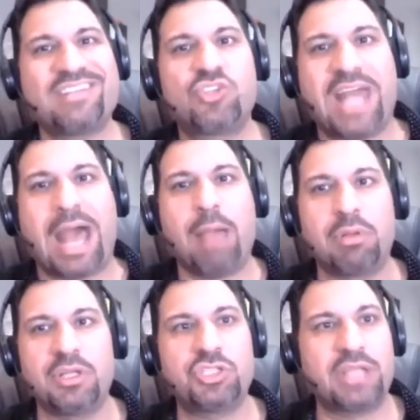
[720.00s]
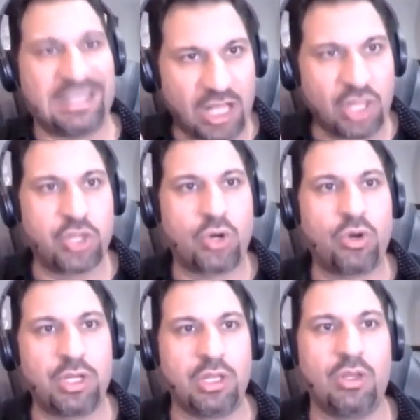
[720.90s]
being established and
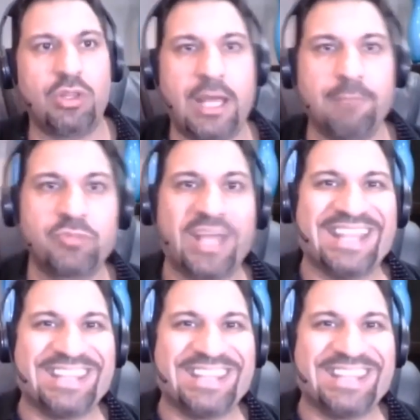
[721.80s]
authority on that.